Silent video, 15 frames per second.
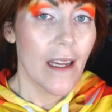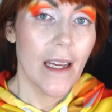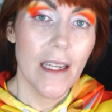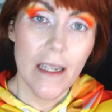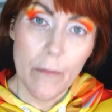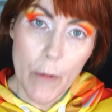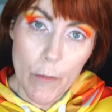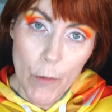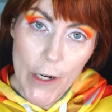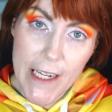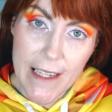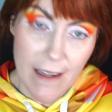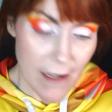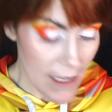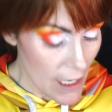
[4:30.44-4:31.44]
and I'm
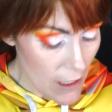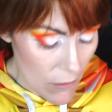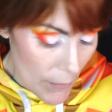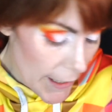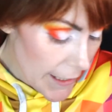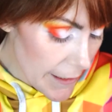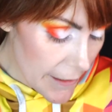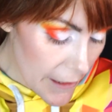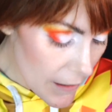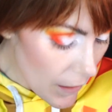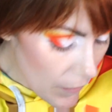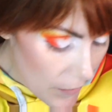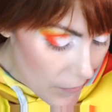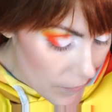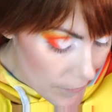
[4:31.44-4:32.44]
embracing it. I don't mind it at
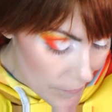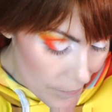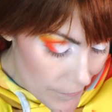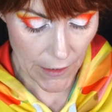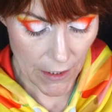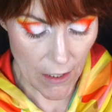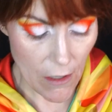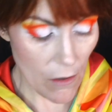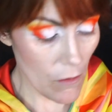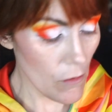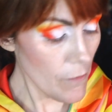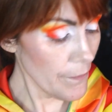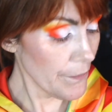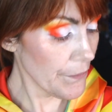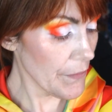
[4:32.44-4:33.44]
all.
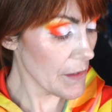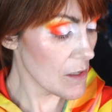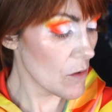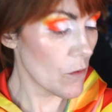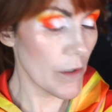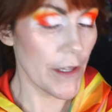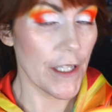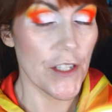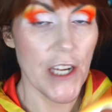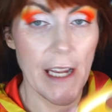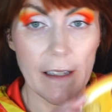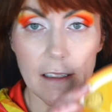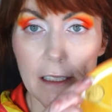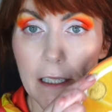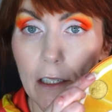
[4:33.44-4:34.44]
So, with a
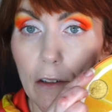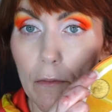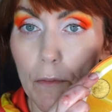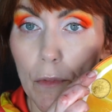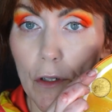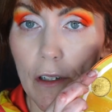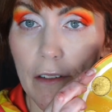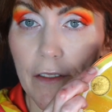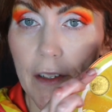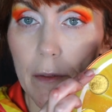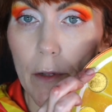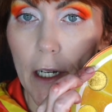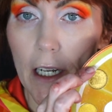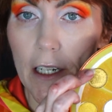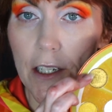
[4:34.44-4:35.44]
Jaclyn Hill Morphe
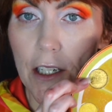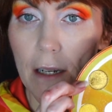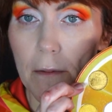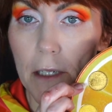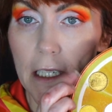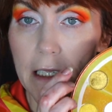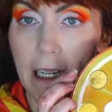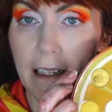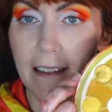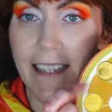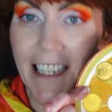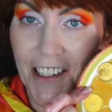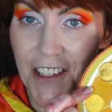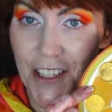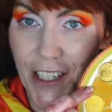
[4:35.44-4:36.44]
brush, I'm going to take
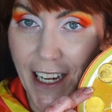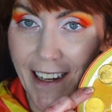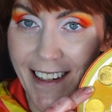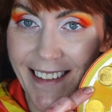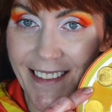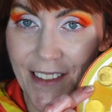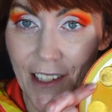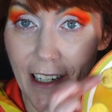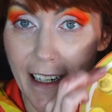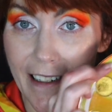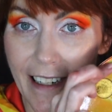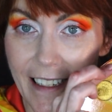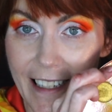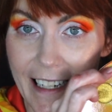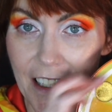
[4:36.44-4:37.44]
this shade, sorry,
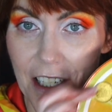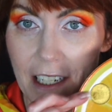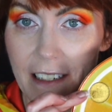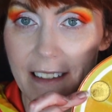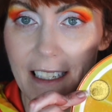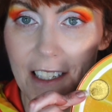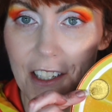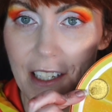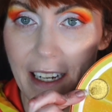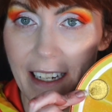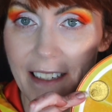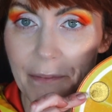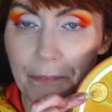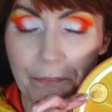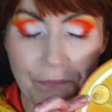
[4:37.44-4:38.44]
not that shade, this shade,